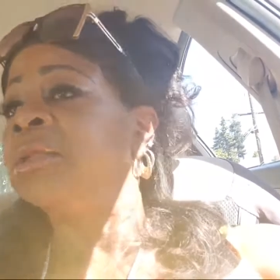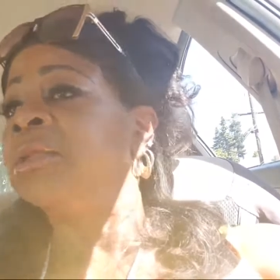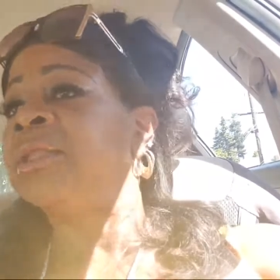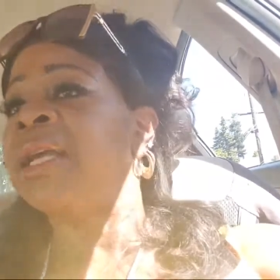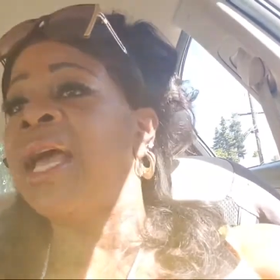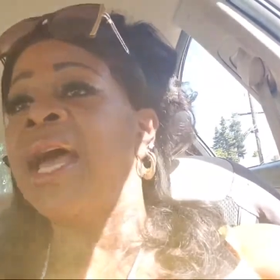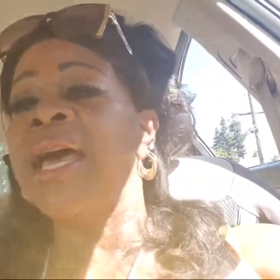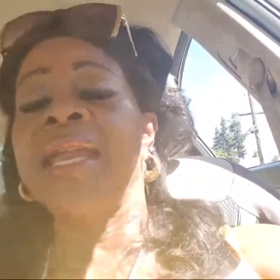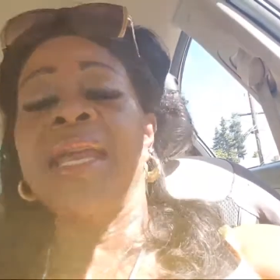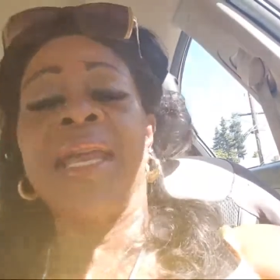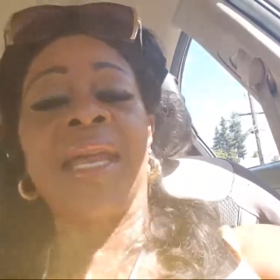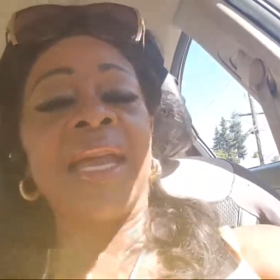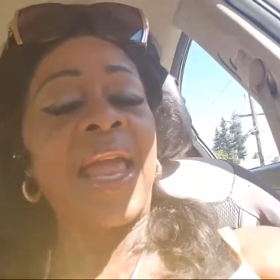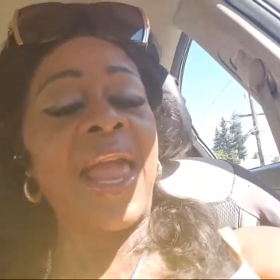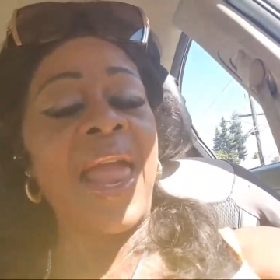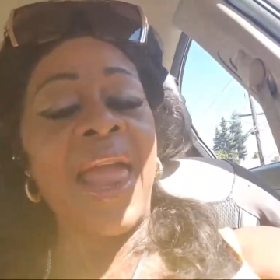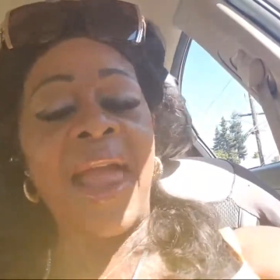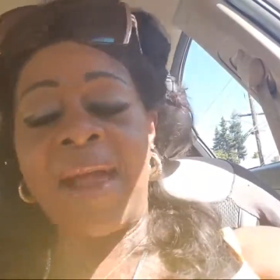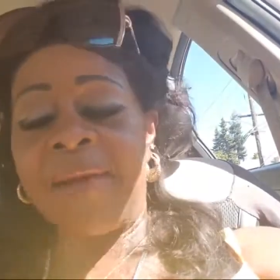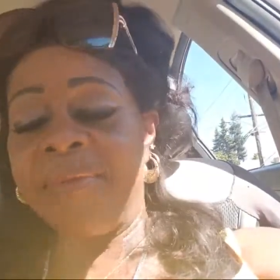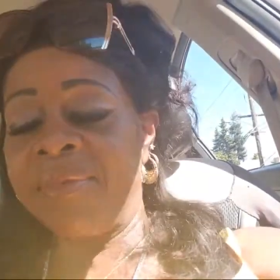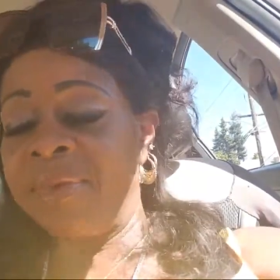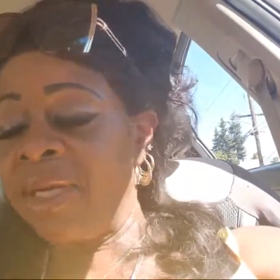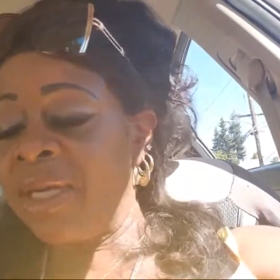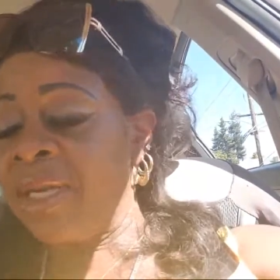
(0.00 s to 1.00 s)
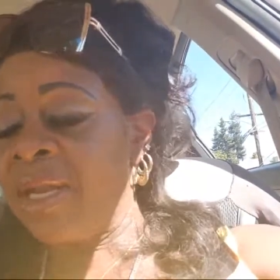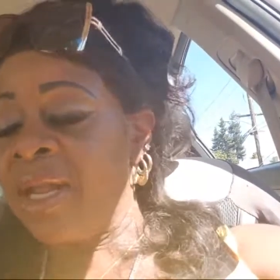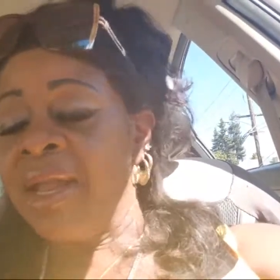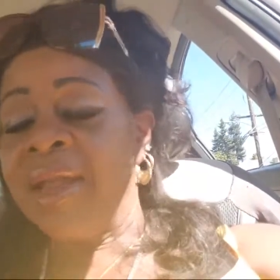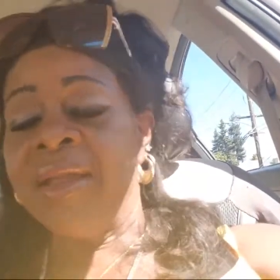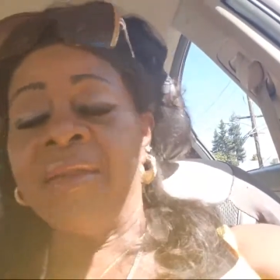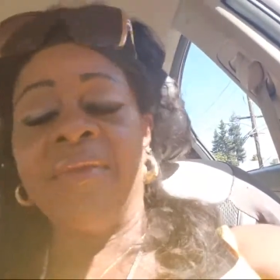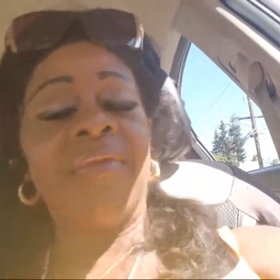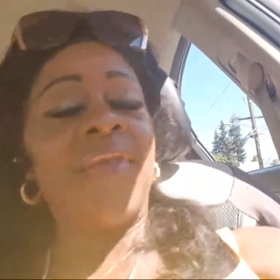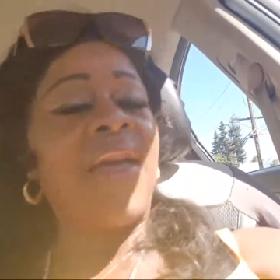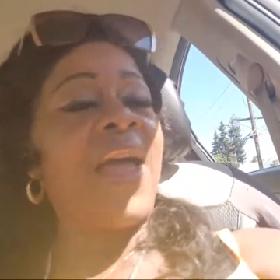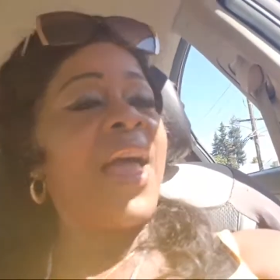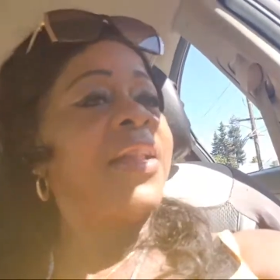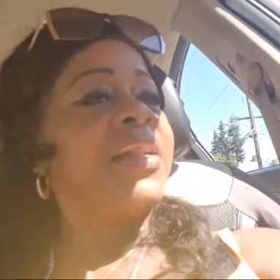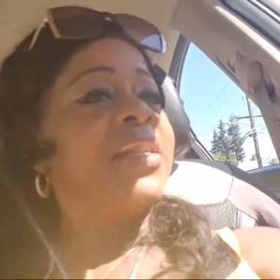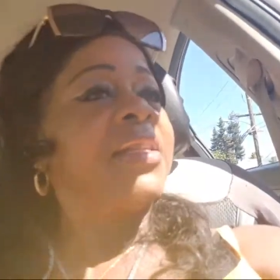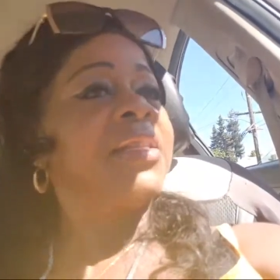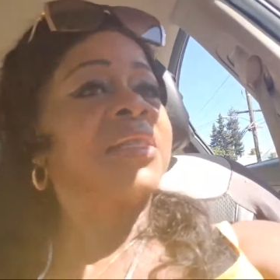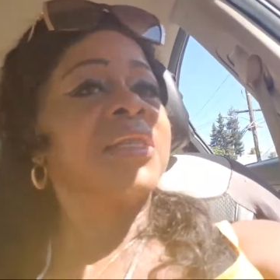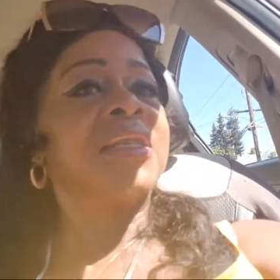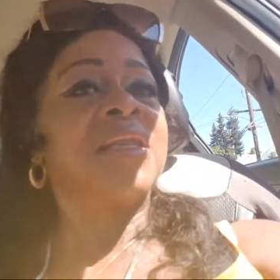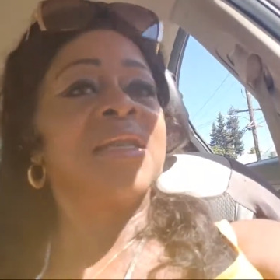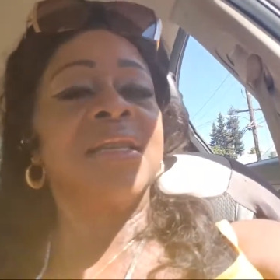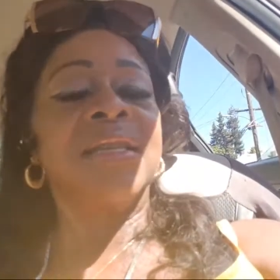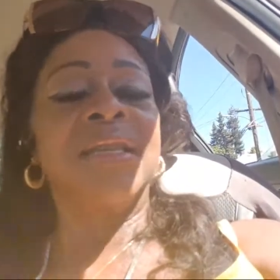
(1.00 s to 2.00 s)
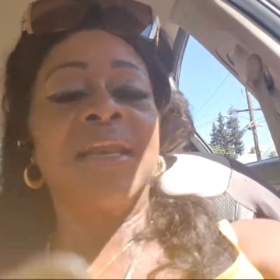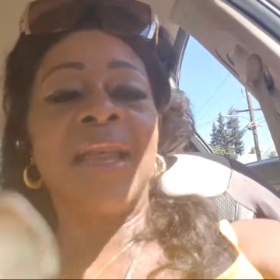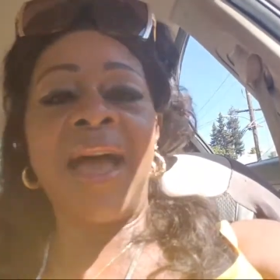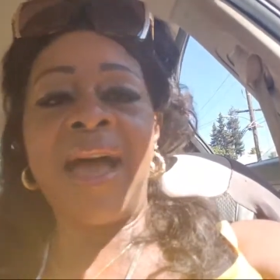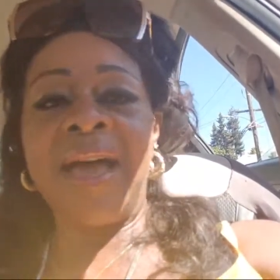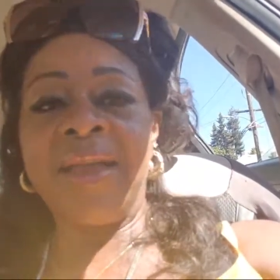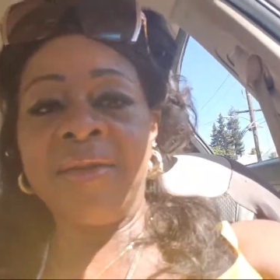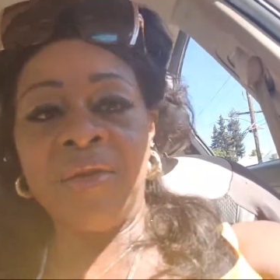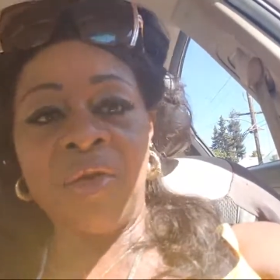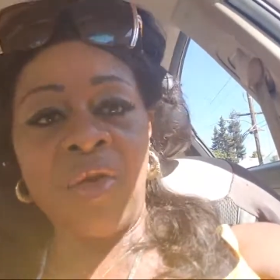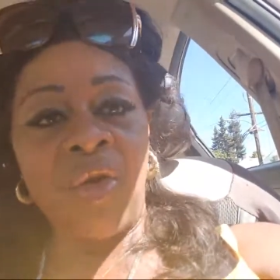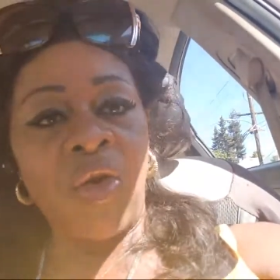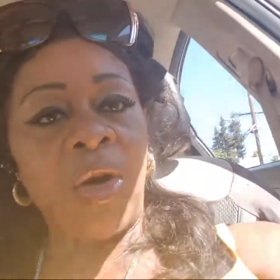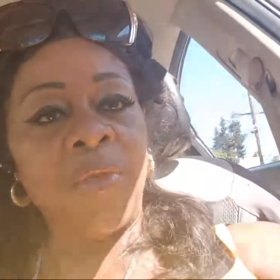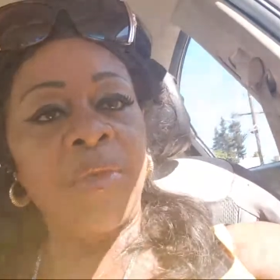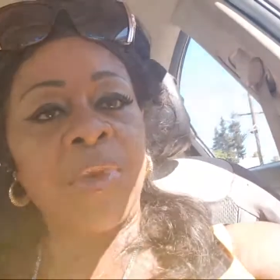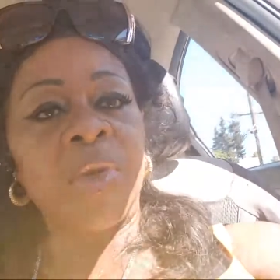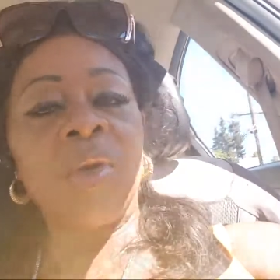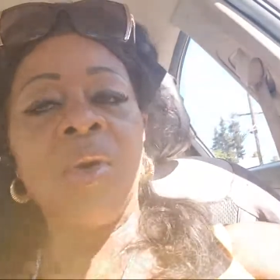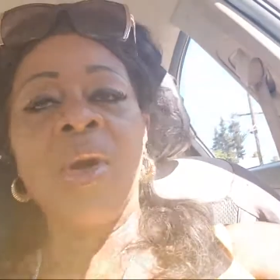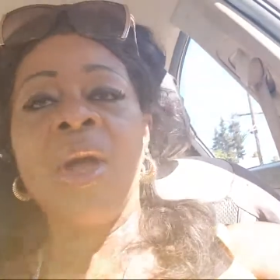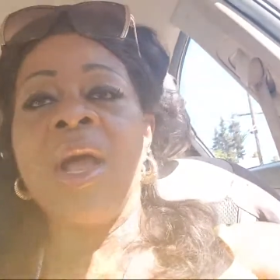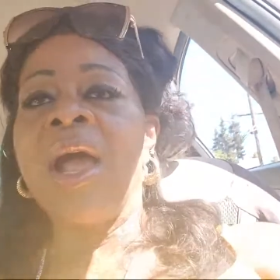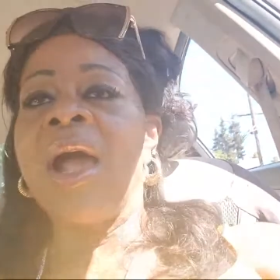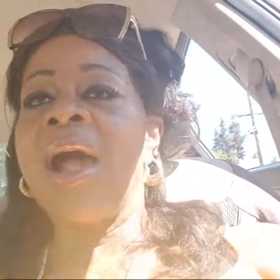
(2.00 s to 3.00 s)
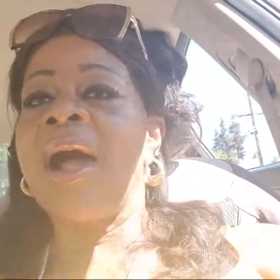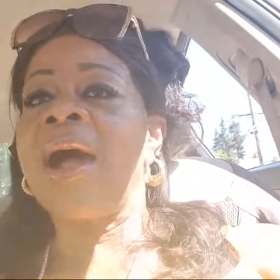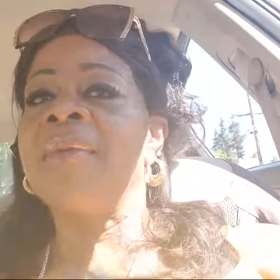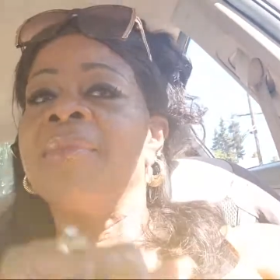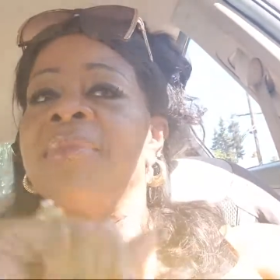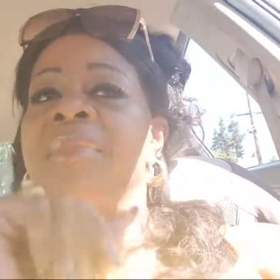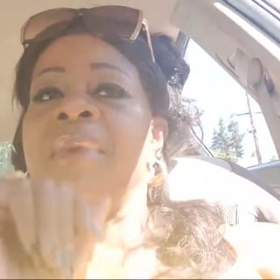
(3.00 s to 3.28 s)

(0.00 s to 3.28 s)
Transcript: That ain't happening. That is not normal. I'm